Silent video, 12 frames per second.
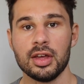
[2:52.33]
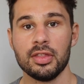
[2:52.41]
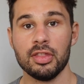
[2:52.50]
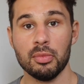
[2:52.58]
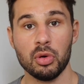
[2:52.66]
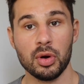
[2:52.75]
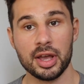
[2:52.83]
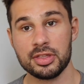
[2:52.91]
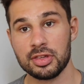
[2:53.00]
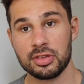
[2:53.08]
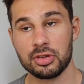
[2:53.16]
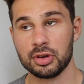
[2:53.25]
the more
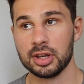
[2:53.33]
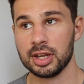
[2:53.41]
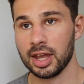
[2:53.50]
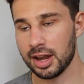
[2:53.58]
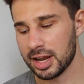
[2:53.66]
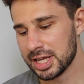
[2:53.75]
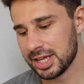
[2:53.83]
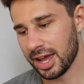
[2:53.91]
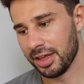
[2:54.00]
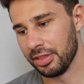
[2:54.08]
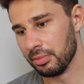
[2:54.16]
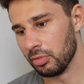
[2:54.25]
edges you're going to get
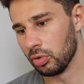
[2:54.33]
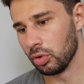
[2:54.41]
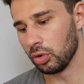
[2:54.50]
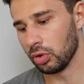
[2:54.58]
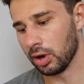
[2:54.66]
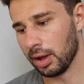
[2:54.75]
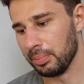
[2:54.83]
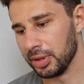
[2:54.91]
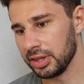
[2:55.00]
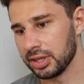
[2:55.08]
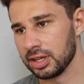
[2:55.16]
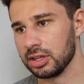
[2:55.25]
and the more
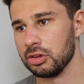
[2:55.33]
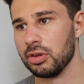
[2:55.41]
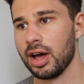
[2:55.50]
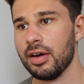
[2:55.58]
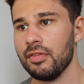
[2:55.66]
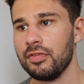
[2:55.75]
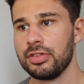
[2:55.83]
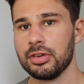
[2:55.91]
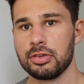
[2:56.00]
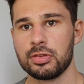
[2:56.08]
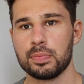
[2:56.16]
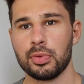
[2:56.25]
ability you have
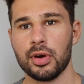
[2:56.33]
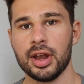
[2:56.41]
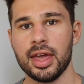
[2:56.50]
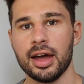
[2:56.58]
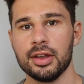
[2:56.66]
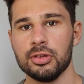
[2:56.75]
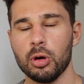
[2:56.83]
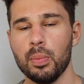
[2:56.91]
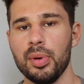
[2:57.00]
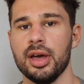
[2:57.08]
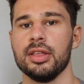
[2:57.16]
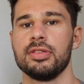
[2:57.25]
to spread out your
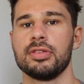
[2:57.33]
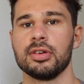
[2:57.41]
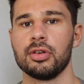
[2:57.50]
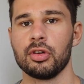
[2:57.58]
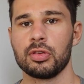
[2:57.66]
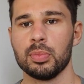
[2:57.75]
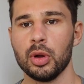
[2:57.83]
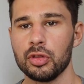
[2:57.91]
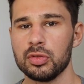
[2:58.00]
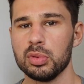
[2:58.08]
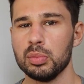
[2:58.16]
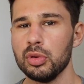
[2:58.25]
bets across
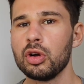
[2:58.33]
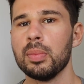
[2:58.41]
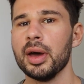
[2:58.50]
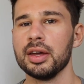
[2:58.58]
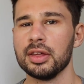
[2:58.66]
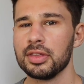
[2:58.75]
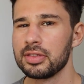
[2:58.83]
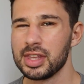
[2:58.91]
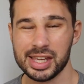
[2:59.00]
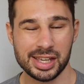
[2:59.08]
multiple bookmakers.